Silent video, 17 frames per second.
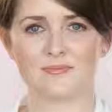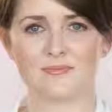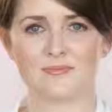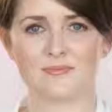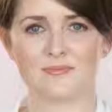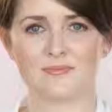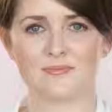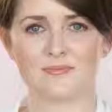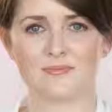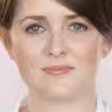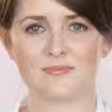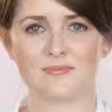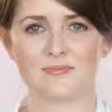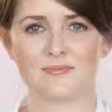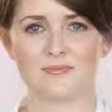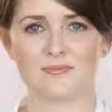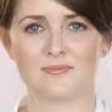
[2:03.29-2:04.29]

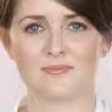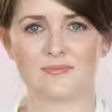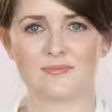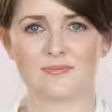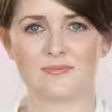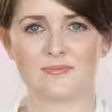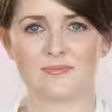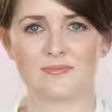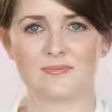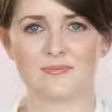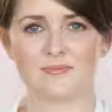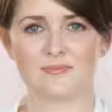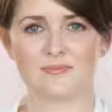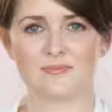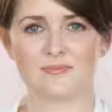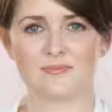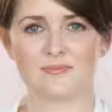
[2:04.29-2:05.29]

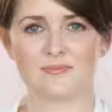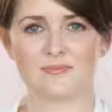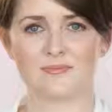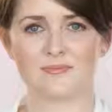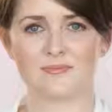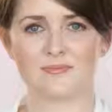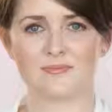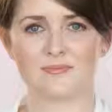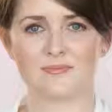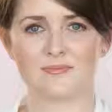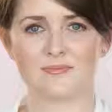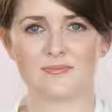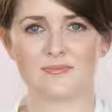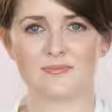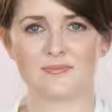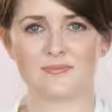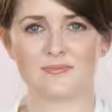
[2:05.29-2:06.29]

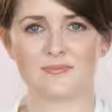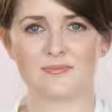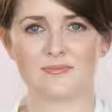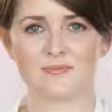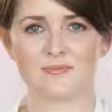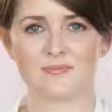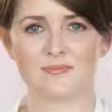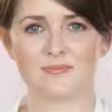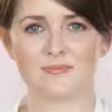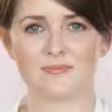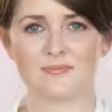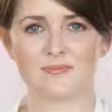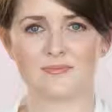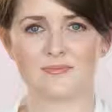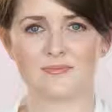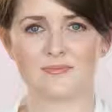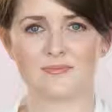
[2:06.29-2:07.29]

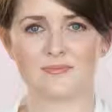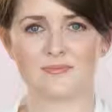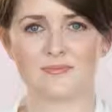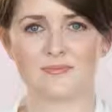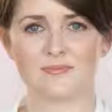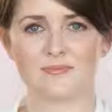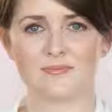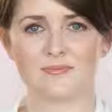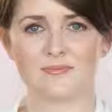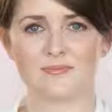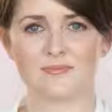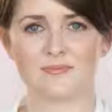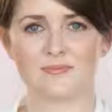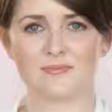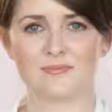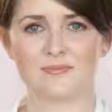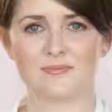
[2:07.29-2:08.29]

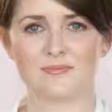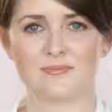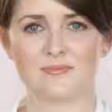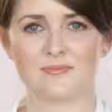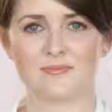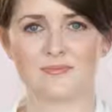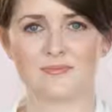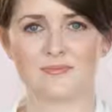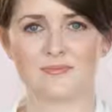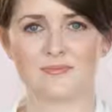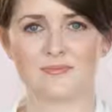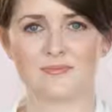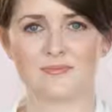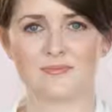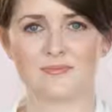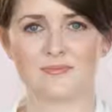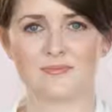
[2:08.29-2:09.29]

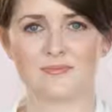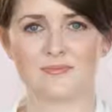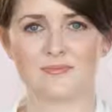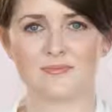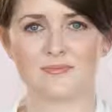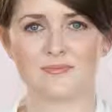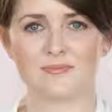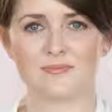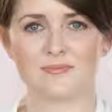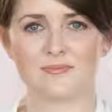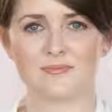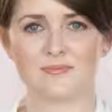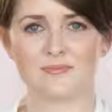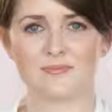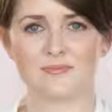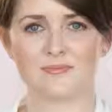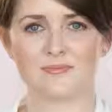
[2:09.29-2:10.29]

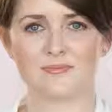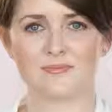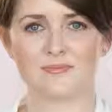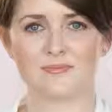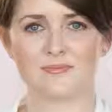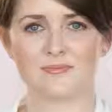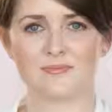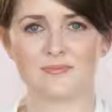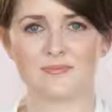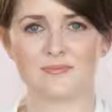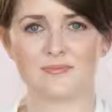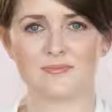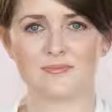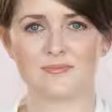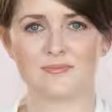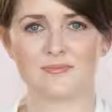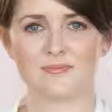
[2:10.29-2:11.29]
This is a still picture; no speech is visible.